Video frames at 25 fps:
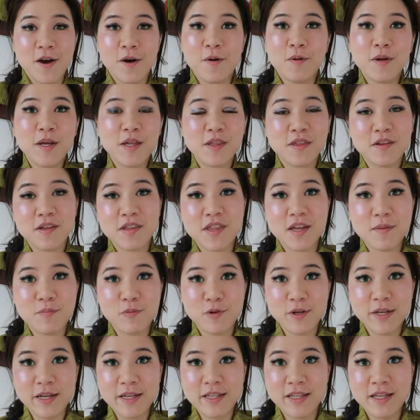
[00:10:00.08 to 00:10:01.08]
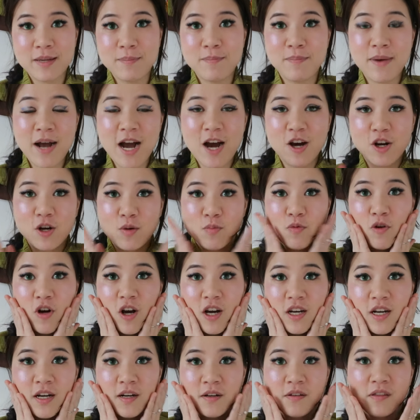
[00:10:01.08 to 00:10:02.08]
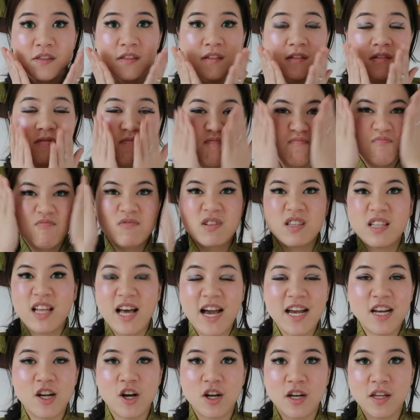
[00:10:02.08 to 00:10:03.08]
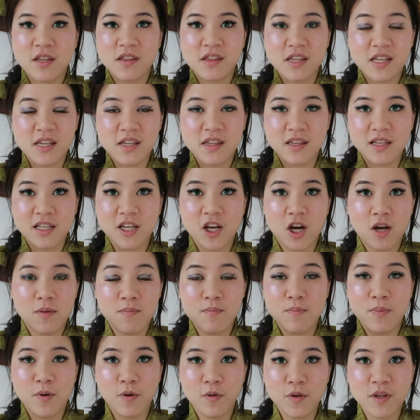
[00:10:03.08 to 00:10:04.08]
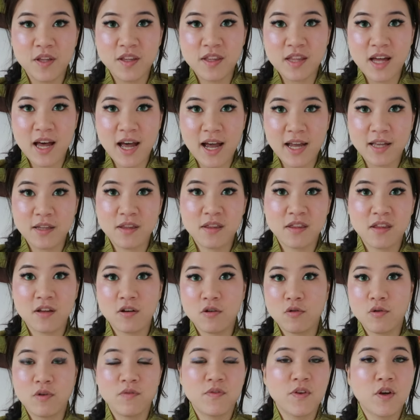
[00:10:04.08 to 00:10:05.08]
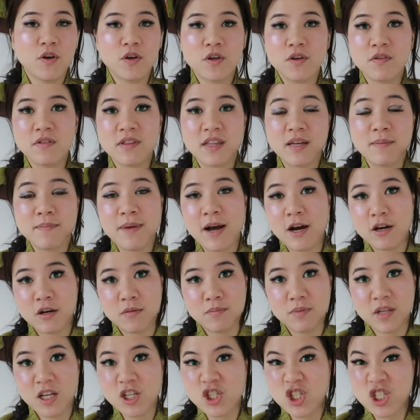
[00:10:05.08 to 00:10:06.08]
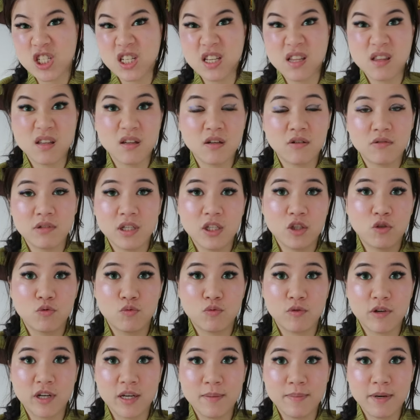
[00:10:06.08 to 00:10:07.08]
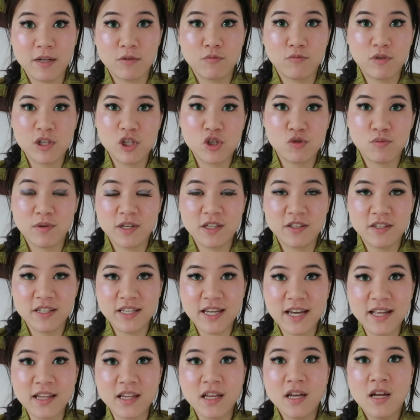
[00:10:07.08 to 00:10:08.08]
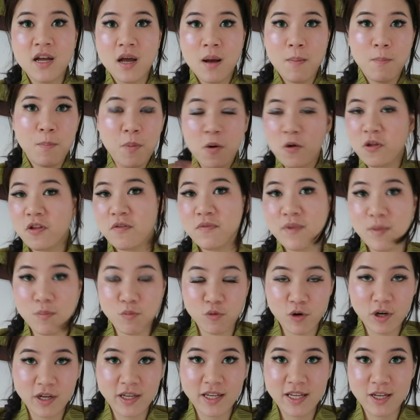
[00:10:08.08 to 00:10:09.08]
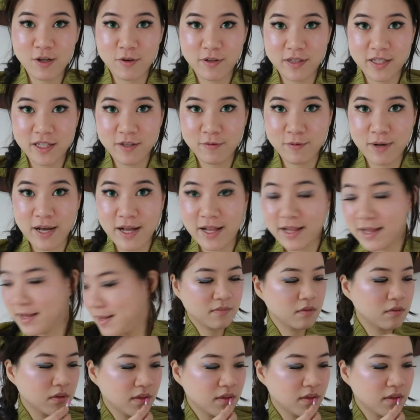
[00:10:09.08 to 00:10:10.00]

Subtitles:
Okay, so as I predicted, powder products glide on it easily on both sides. So if you're using powder blushes, you don't need to worry about which one to get. Both of them work equally well.